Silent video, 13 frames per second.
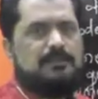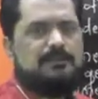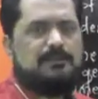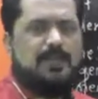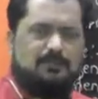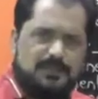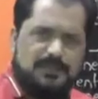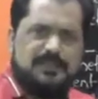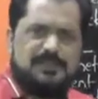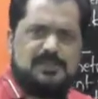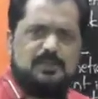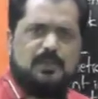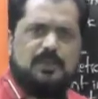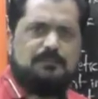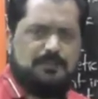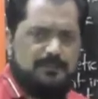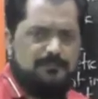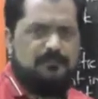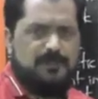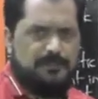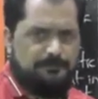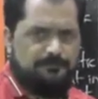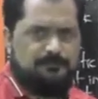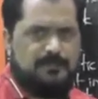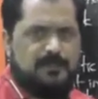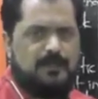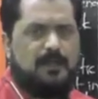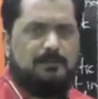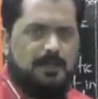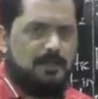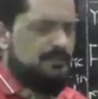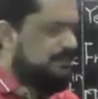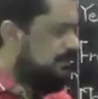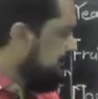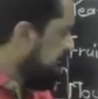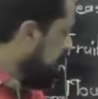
Now let us talk briefly about